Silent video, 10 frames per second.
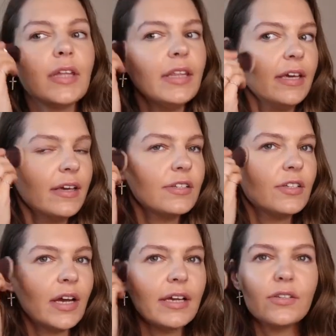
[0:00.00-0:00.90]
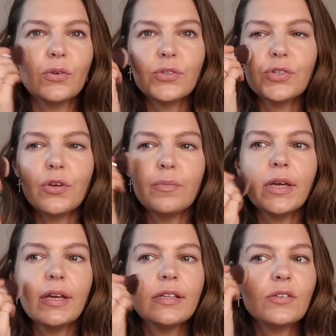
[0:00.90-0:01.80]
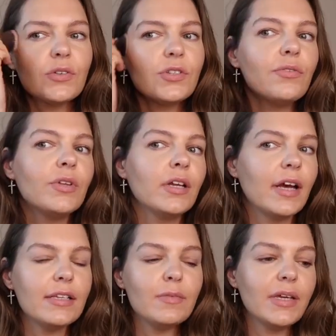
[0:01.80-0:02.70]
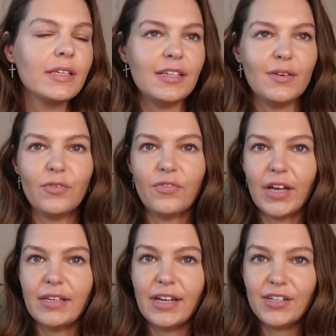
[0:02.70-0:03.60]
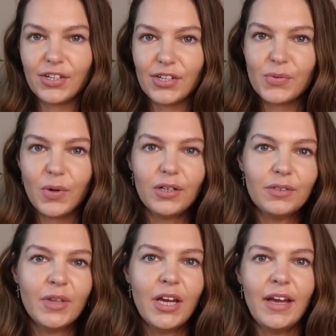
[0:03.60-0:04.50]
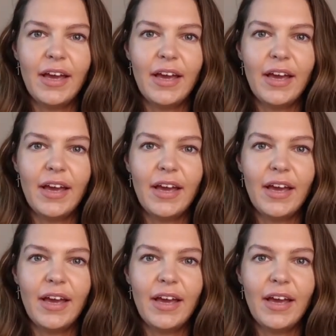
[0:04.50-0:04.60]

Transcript: think it's nice also, it's also really nice mixed in with foundation as well,